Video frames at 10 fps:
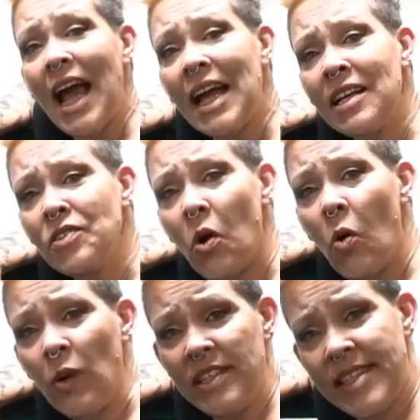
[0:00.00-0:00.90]
As
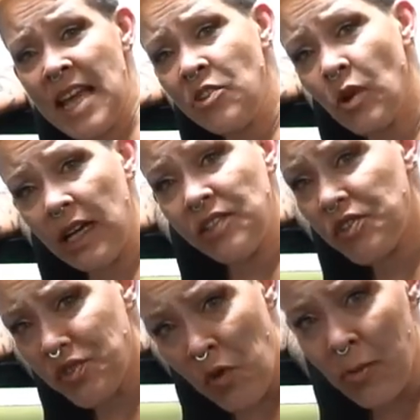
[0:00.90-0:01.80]
always, thank you guys
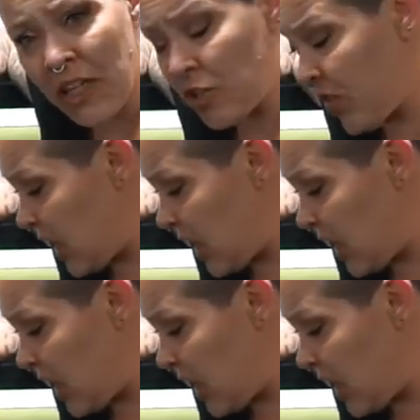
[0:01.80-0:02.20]
so much for the